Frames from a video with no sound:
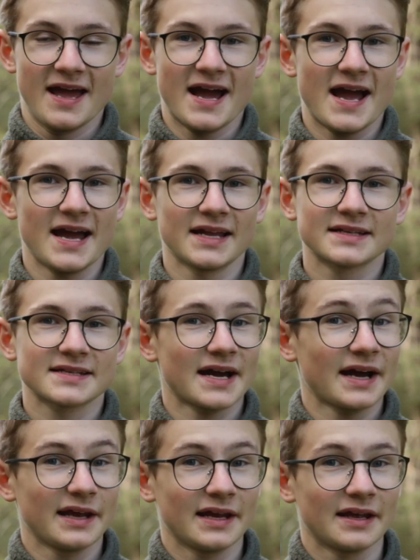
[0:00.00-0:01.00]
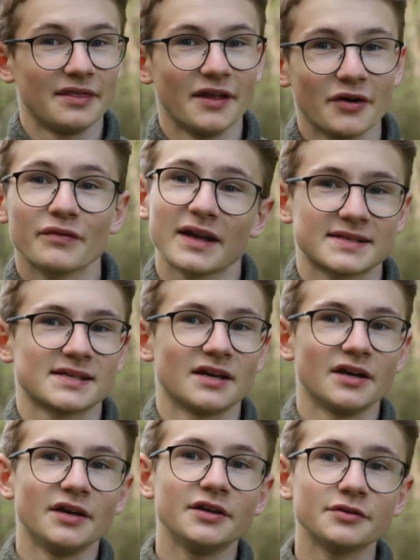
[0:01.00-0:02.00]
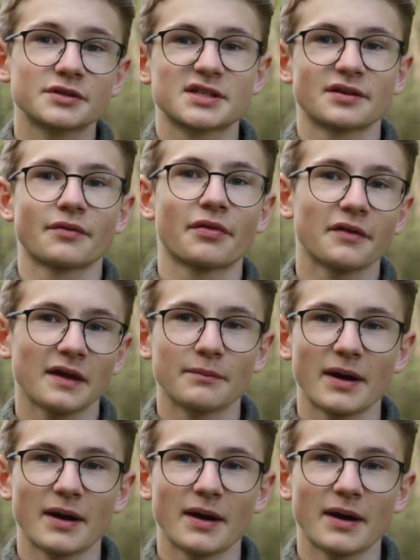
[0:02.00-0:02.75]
And I know that's a huge theme,